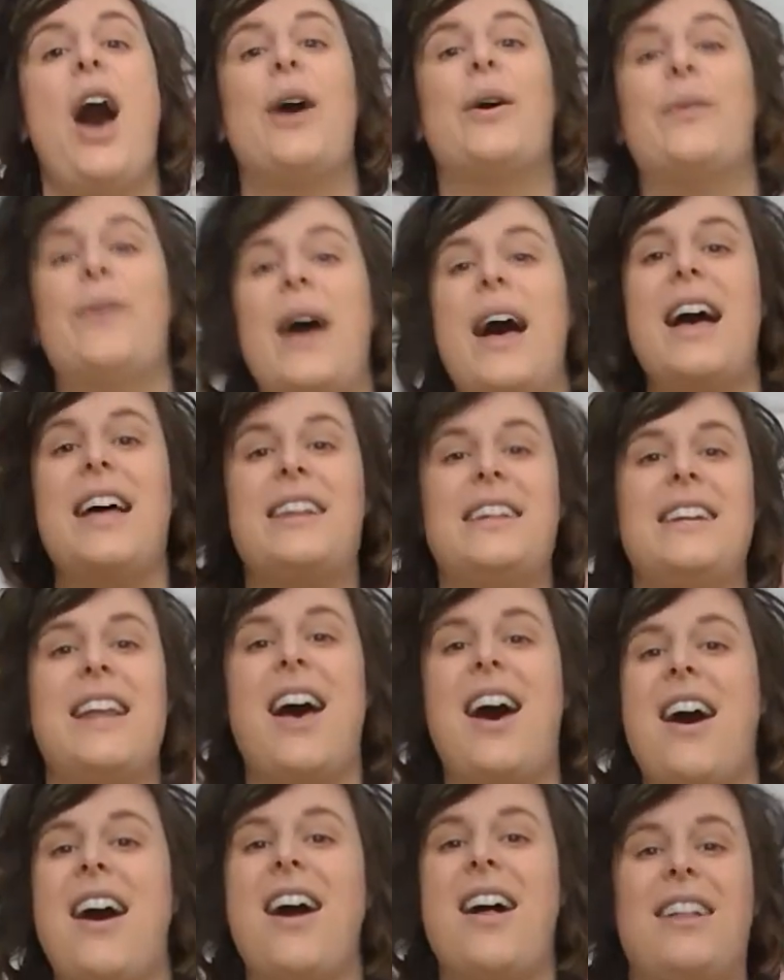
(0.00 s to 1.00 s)
Run
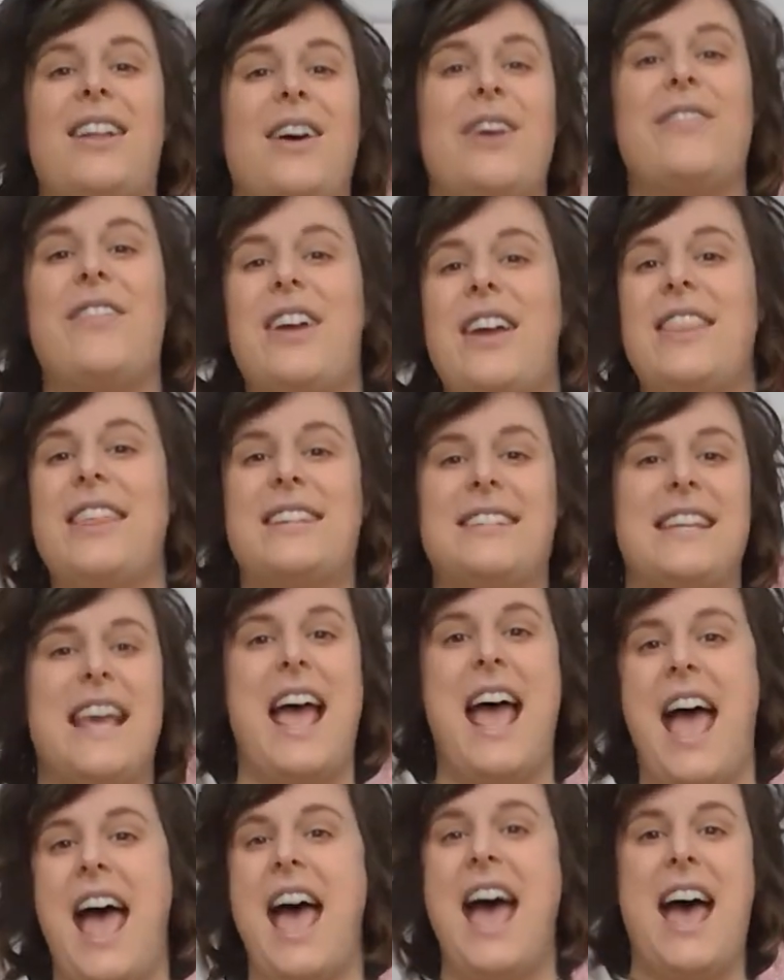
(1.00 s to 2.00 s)
all over the
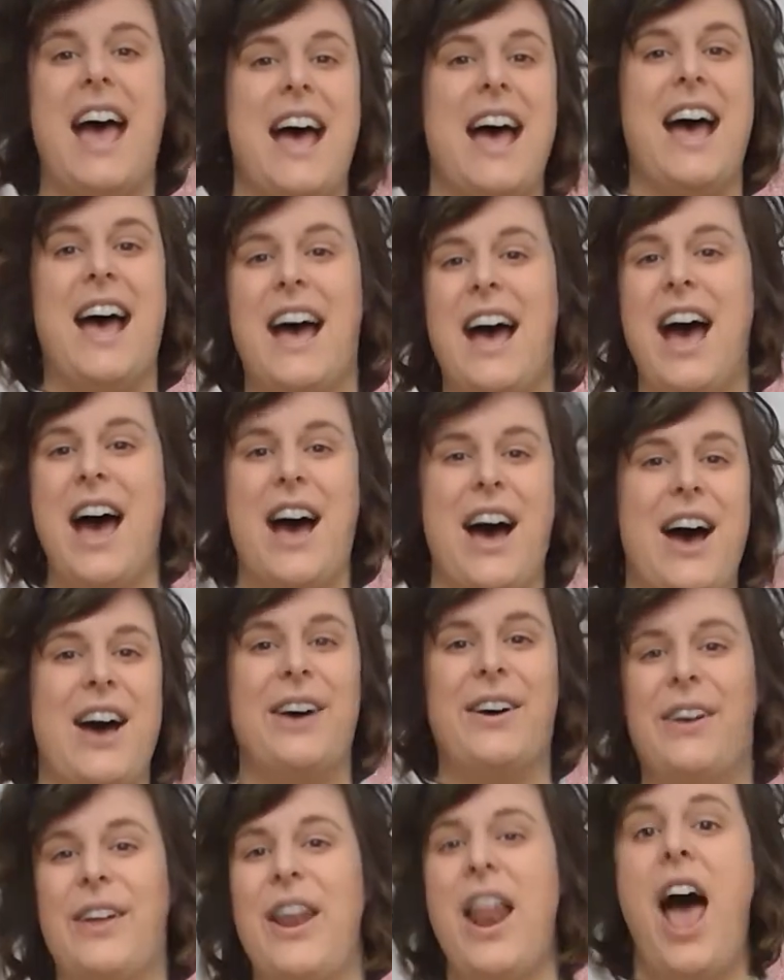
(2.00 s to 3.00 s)

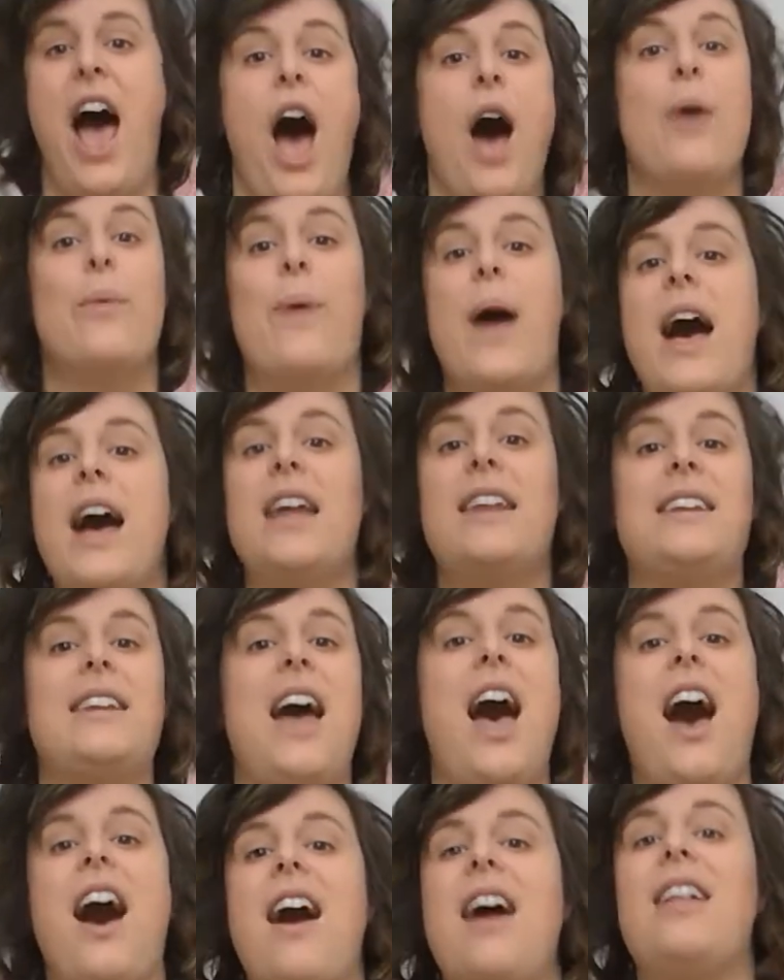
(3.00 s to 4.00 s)
town. Run
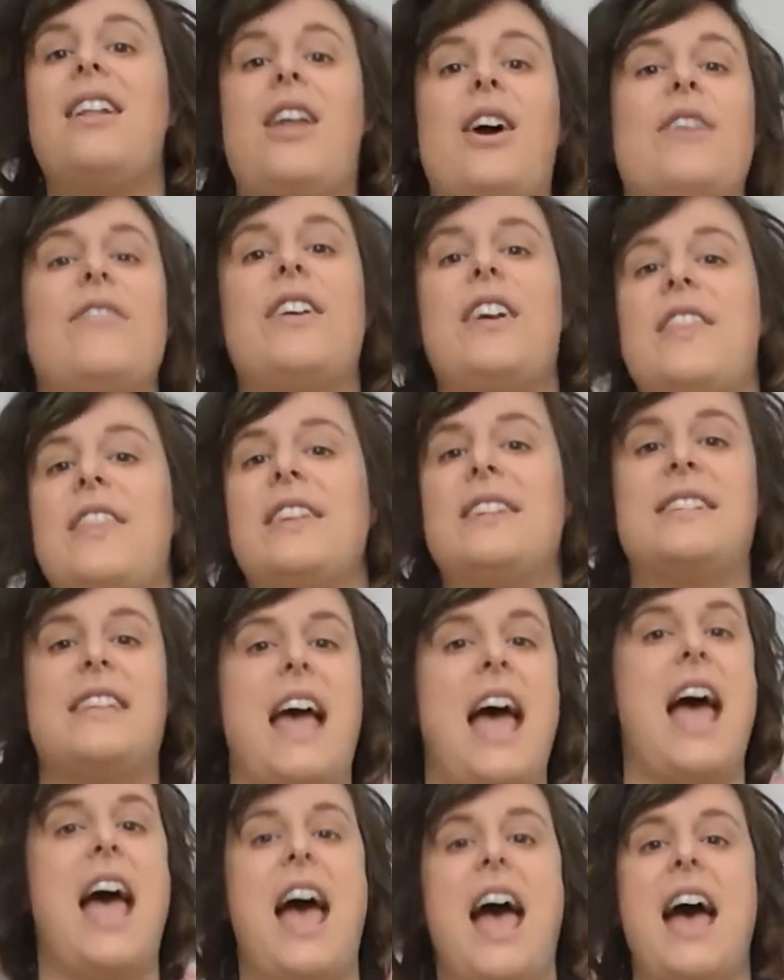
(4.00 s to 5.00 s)
all over the
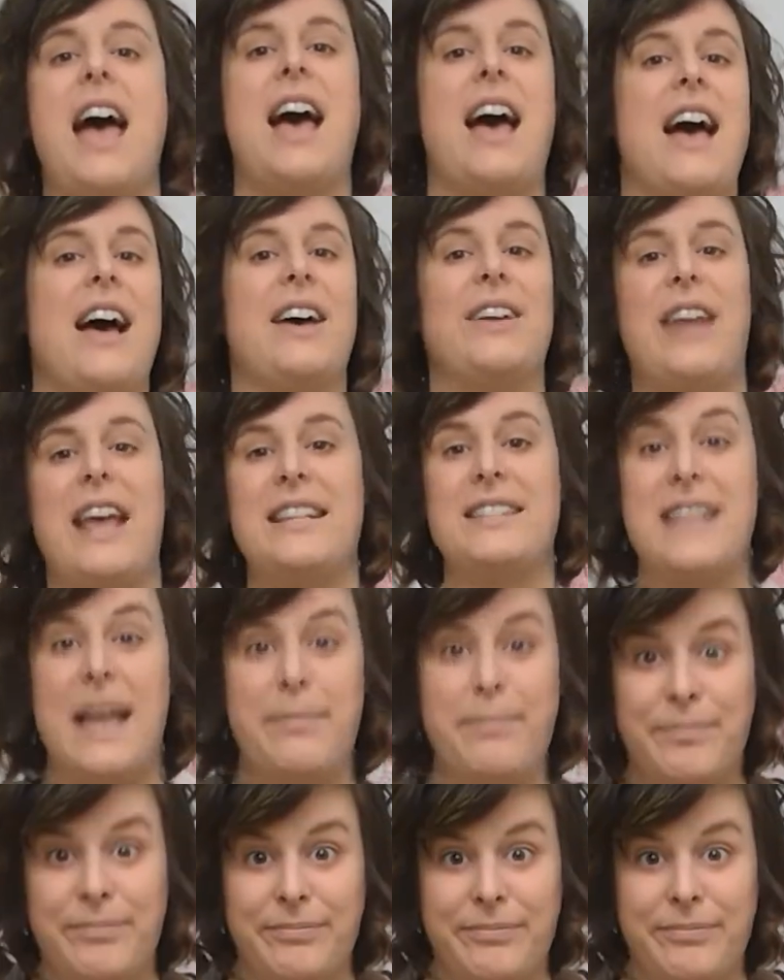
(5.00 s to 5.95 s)
town and stop.